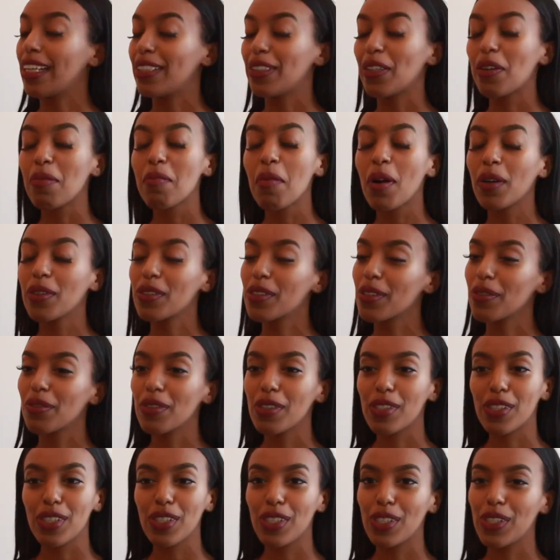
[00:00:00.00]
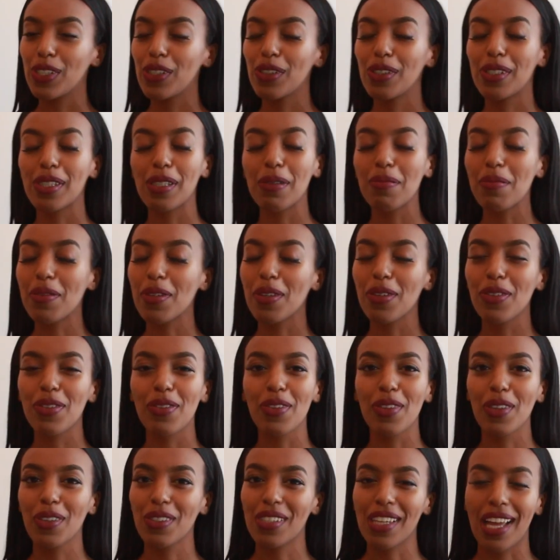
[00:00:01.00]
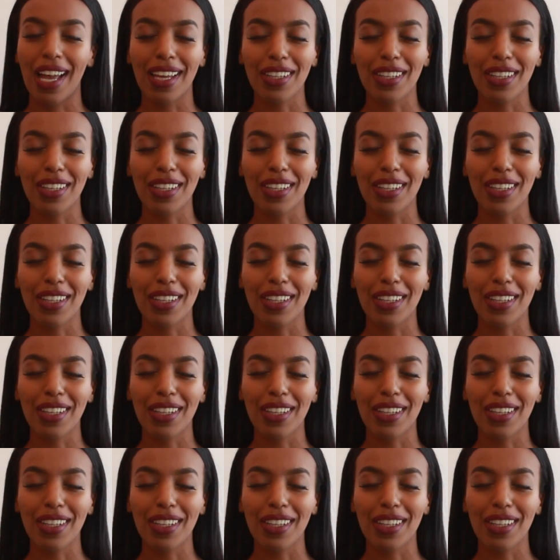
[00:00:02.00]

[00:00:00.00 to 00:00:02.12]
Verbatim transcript: I know most of us could use some dose of those